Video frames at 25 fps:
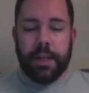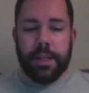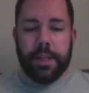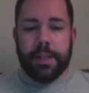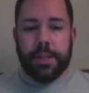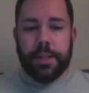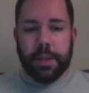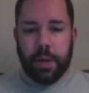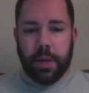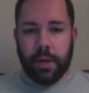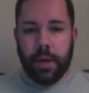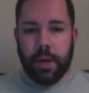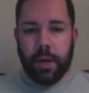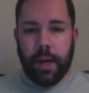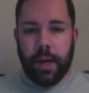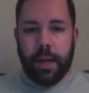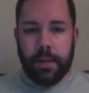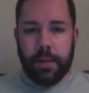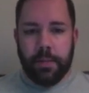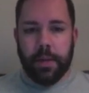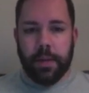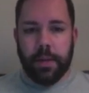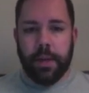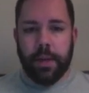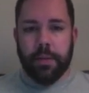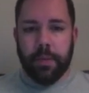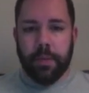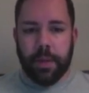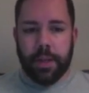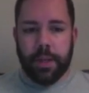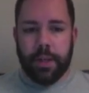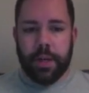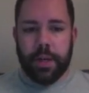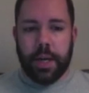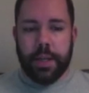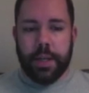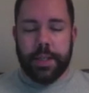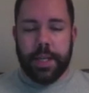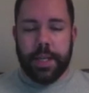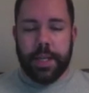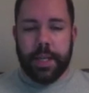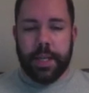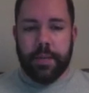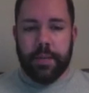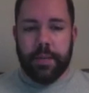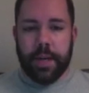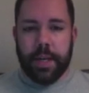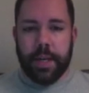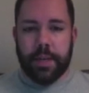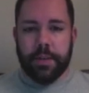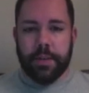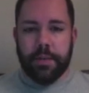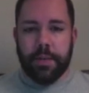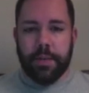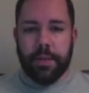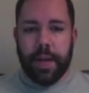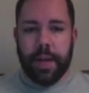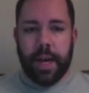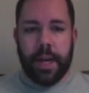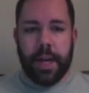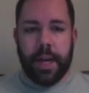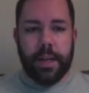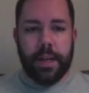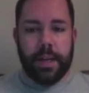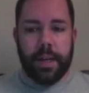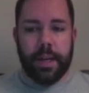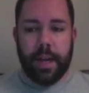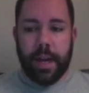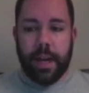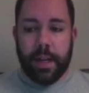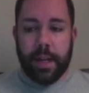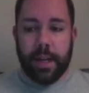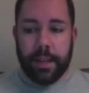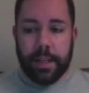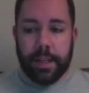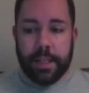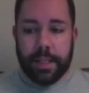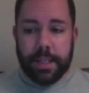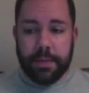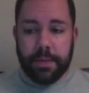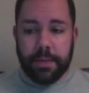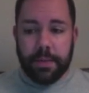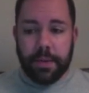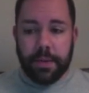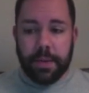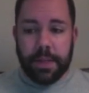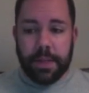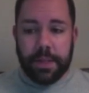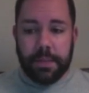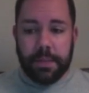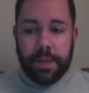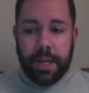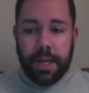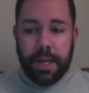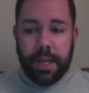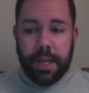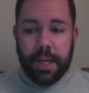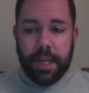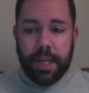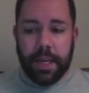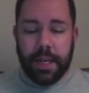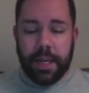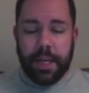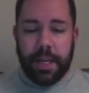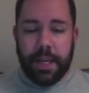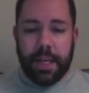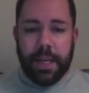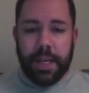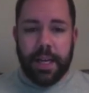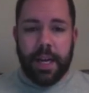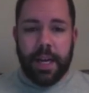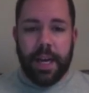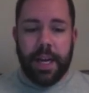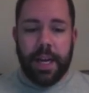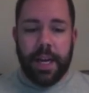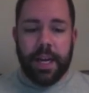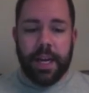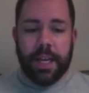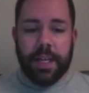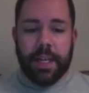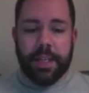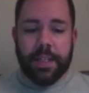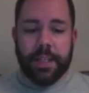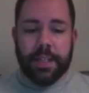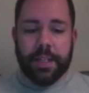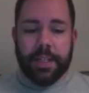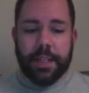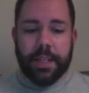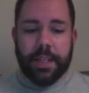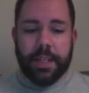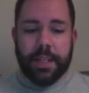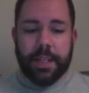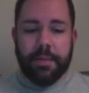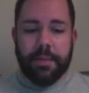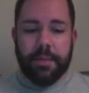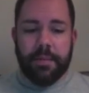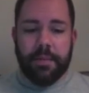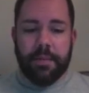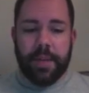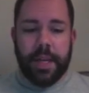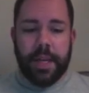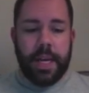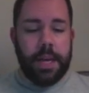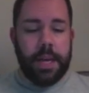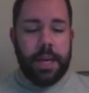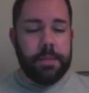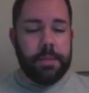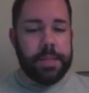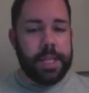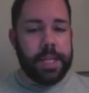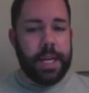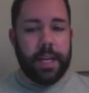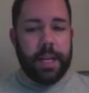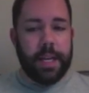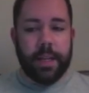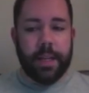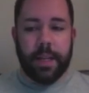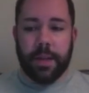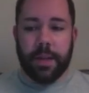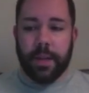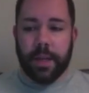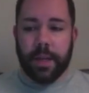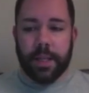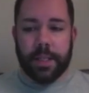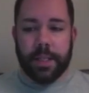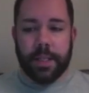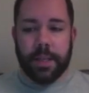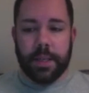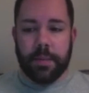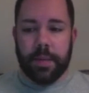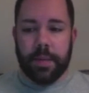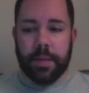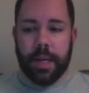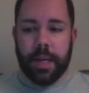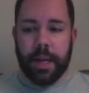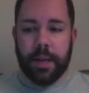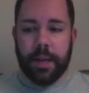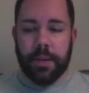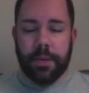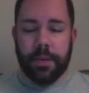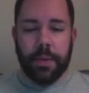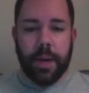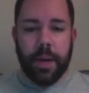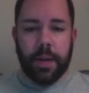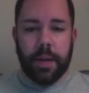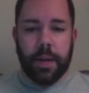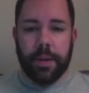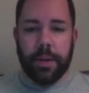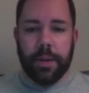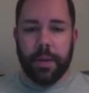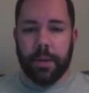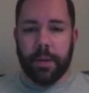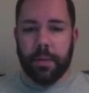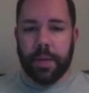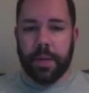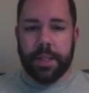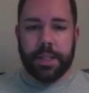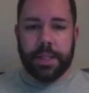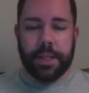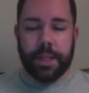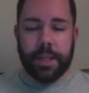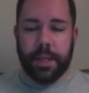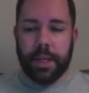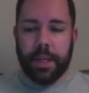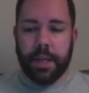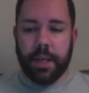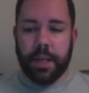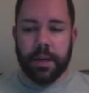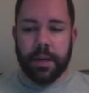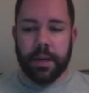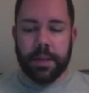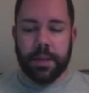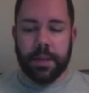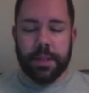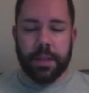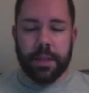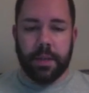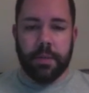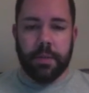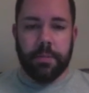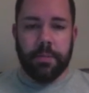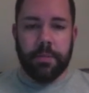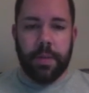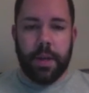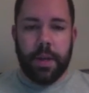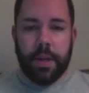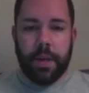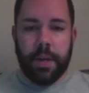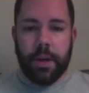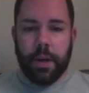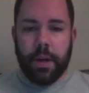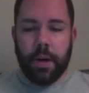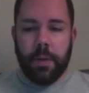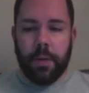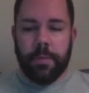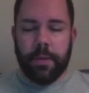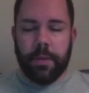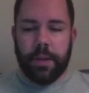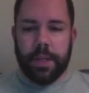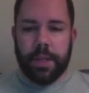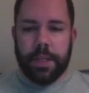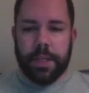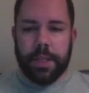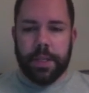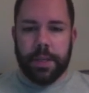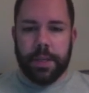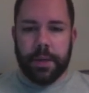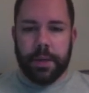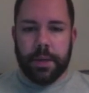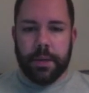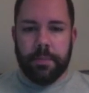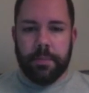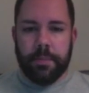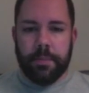So I am going to really try to take advantage of that, at least for this week. And they keep saying they think it's going to be throughout the rest of the year. So hopefully so.